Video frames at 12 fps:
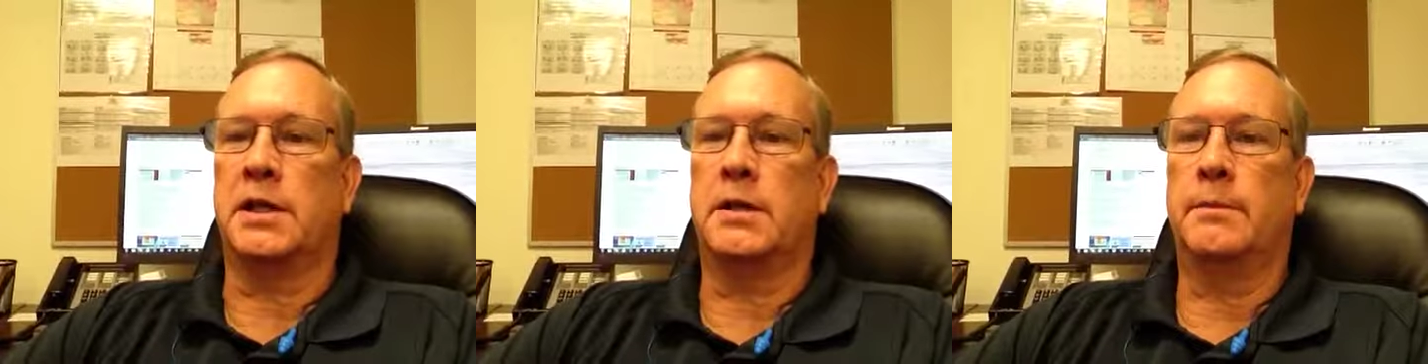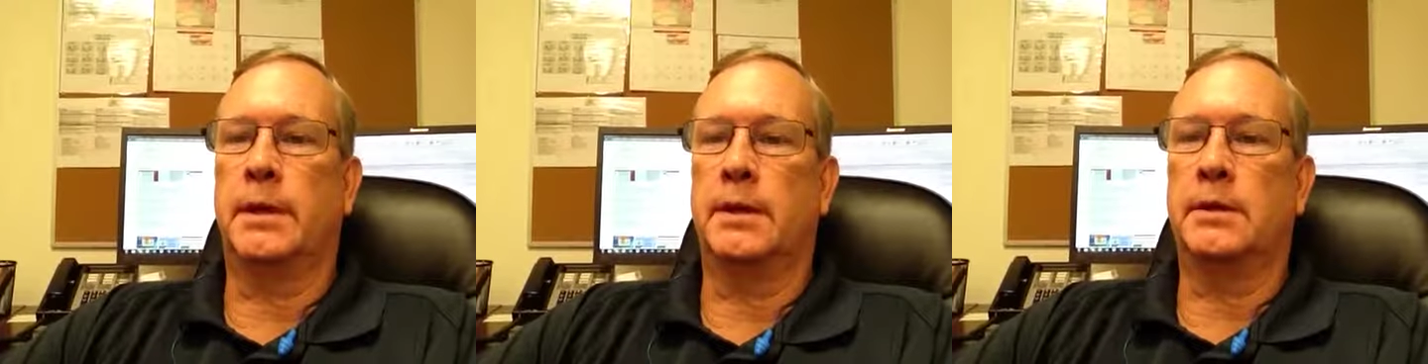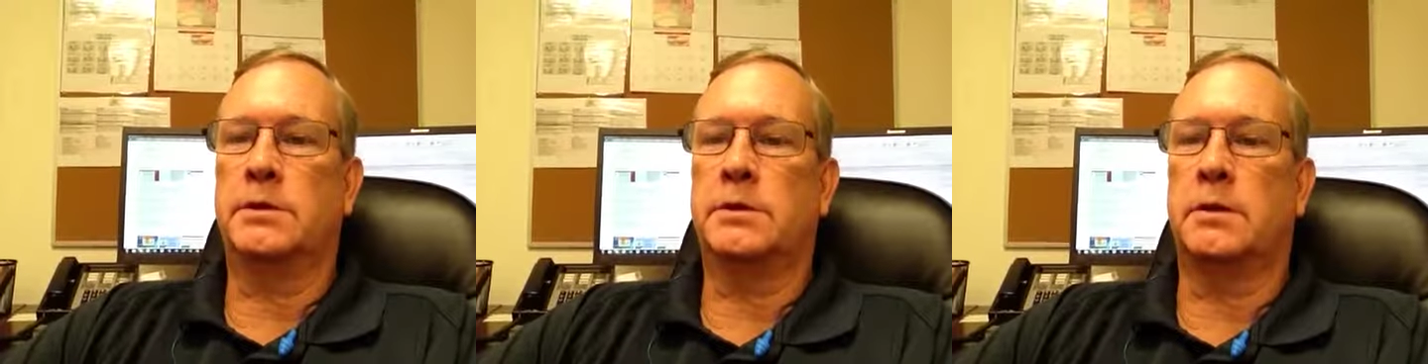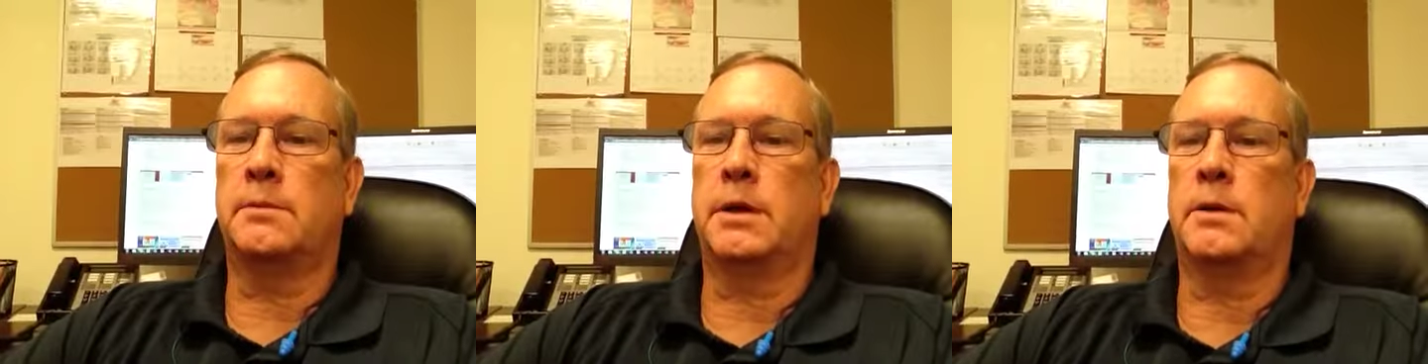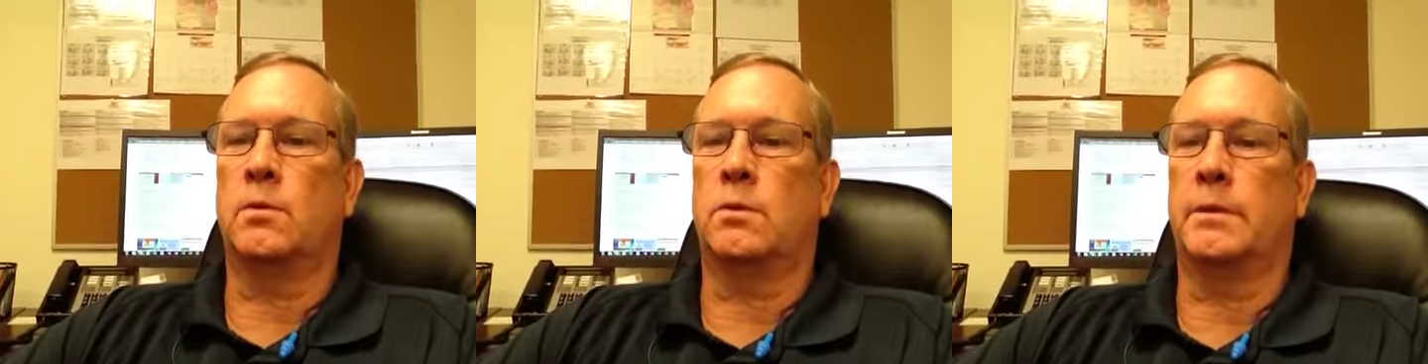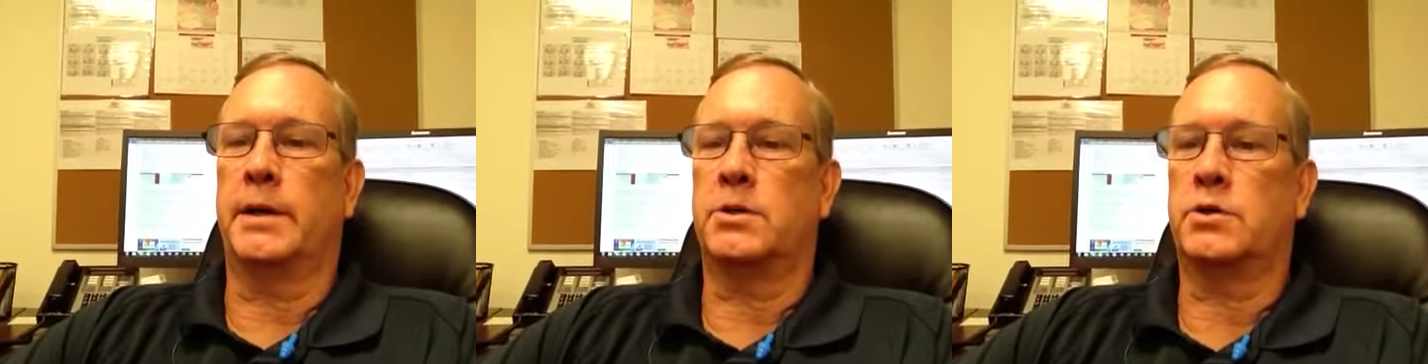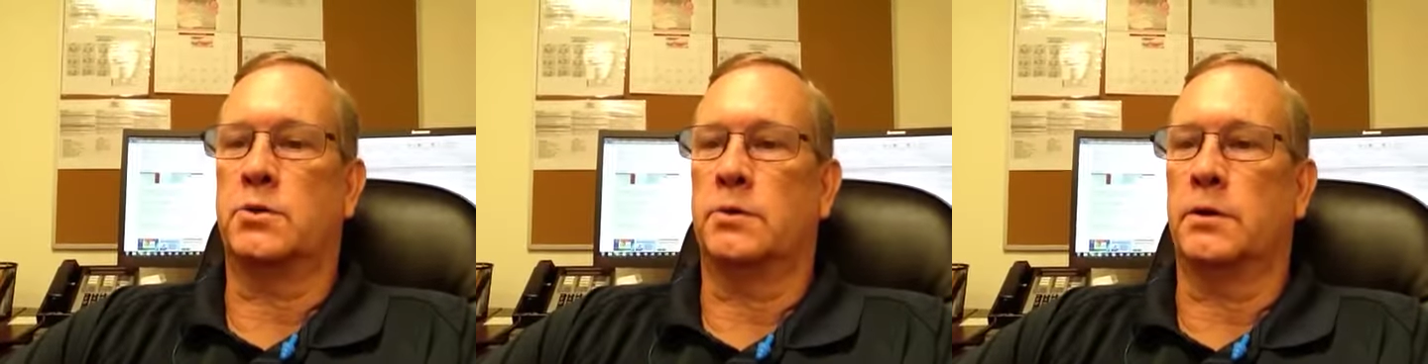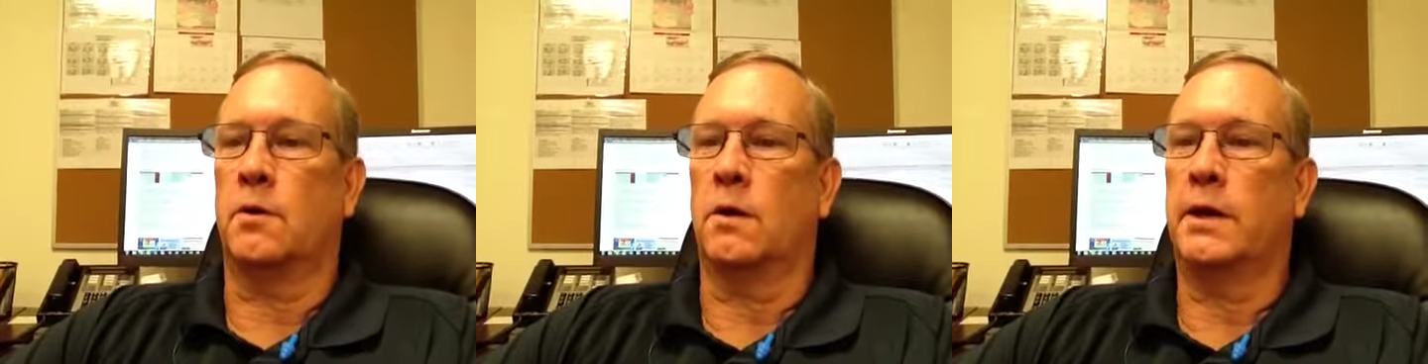email it to me, we'll make sure
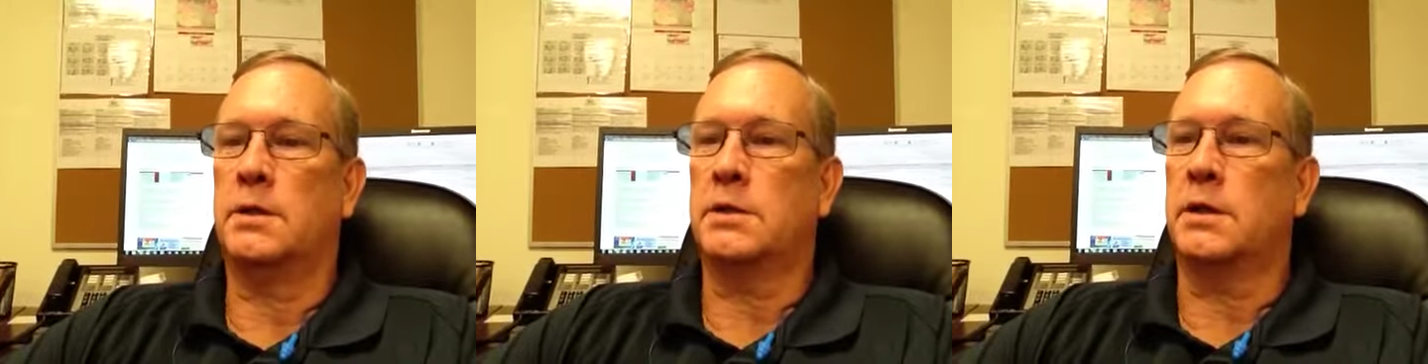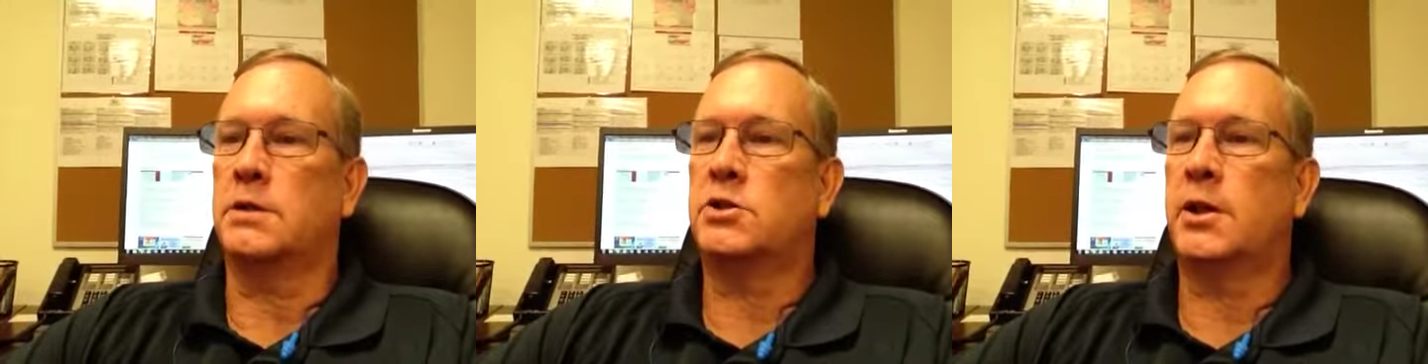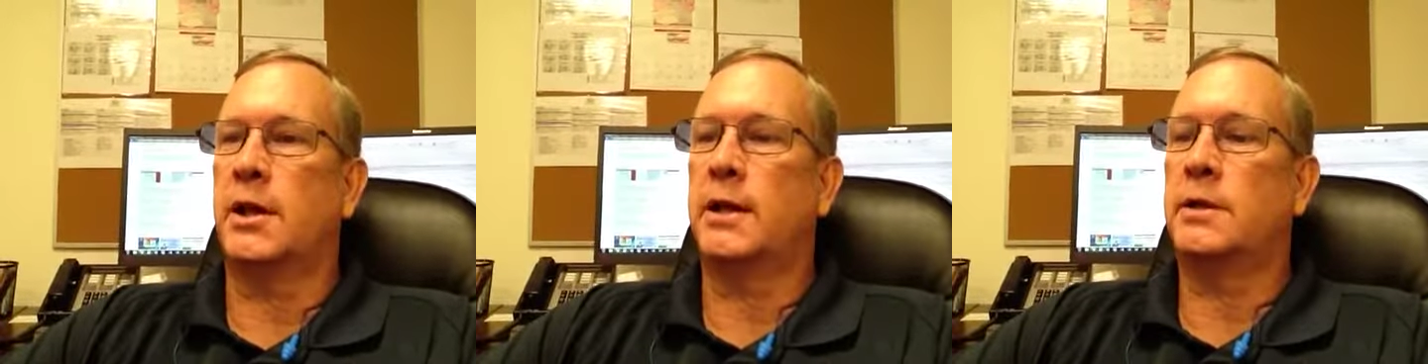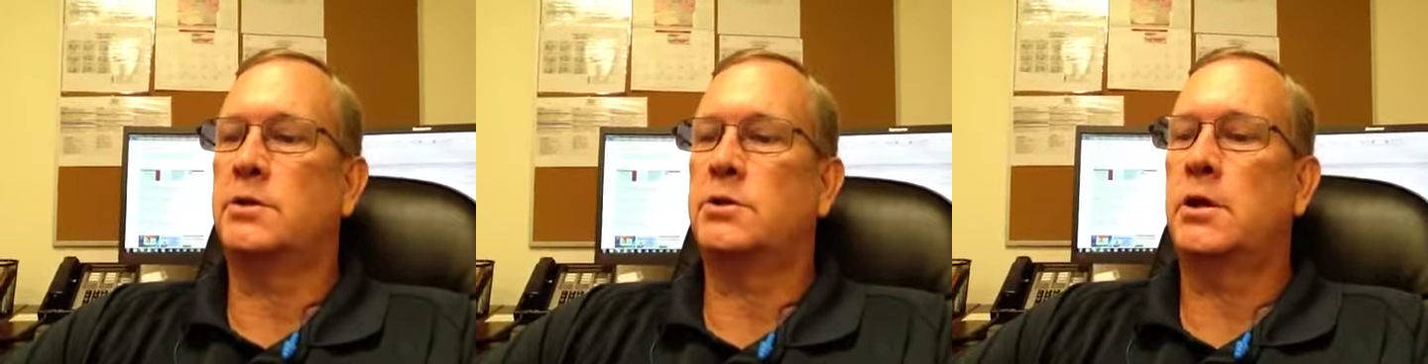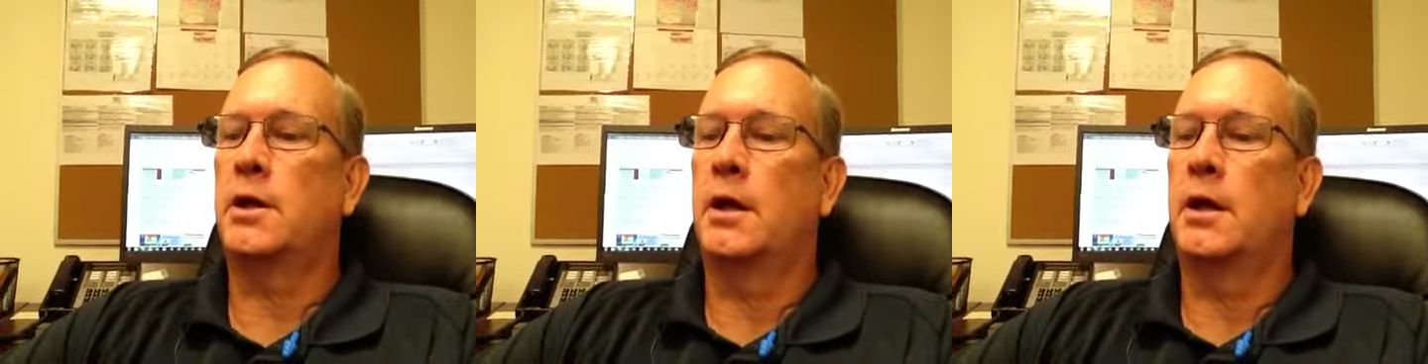the grades get changed.